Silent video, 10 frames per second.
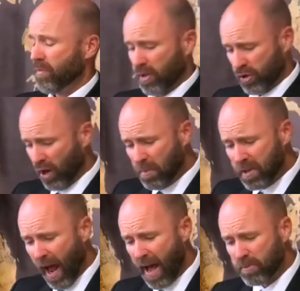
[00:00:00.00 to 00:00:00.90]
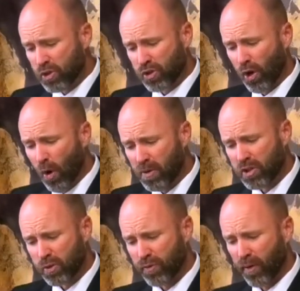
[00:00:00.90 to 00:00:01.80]
sometimes soul is
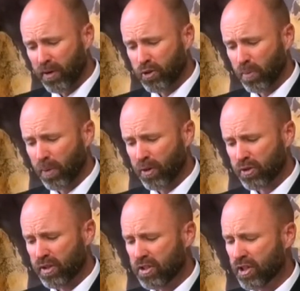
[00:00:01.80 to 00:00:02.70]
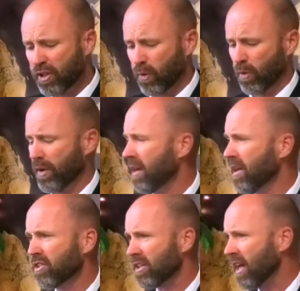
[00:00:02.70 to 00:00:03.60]
just referring to a person in general. That
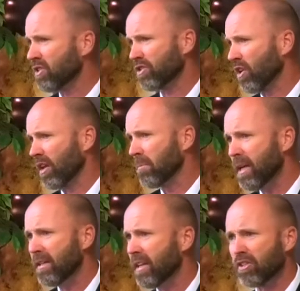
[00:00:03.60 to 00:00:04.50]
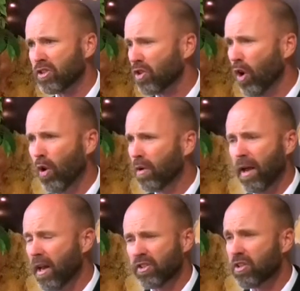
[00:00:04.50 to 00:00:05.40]
doesn't necessarily mean that his soul,
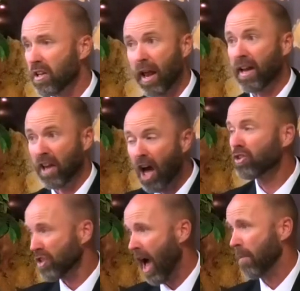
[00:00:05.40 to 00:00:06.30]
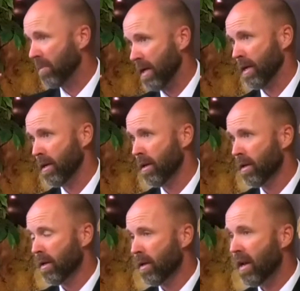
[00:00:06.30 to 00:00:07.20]
that doesn't, that does not mean,
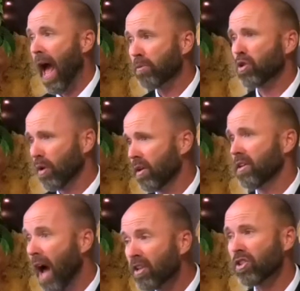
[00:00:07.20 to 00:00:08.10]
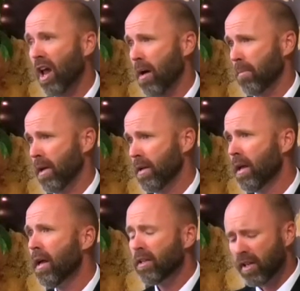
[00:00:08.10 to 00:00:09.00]
it absolutely does not
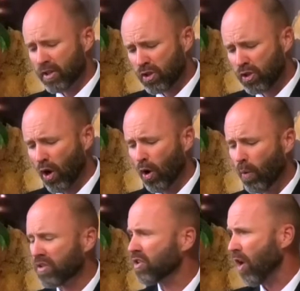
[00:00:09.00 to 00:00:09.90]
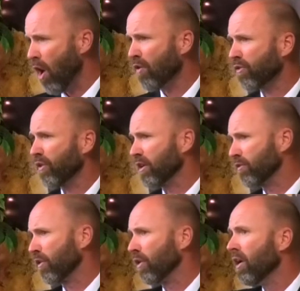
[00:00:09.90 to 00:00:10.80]
mean that his soul was an offering
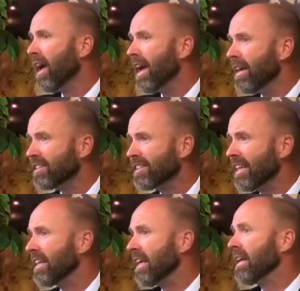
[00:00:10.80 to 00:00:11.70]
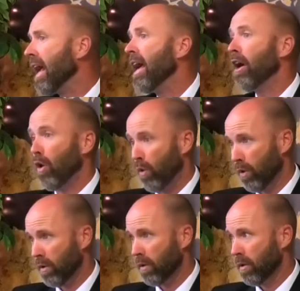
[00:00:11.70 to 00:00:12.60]
for sin in hell.
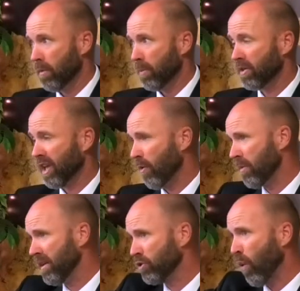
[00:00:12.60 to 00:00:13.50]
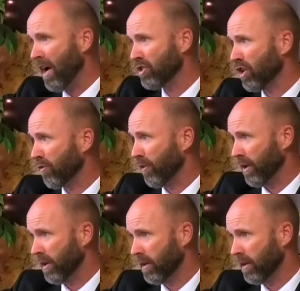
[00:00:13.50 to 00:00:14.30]
Because that would have been twice suffering.